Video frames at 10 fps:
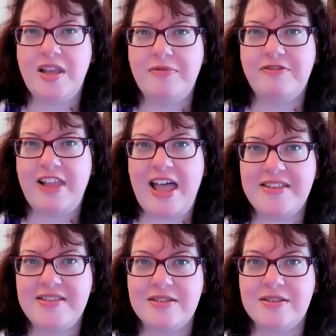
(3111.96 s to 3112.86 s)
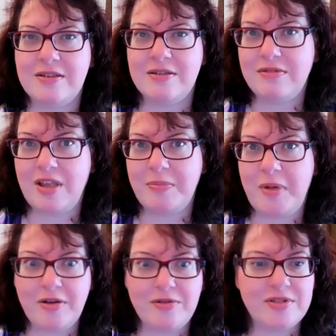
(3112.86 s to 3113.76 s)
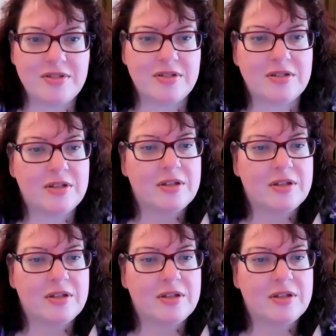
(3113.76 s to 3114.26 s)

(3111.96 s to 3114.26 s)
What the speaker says: clay flask type bottles?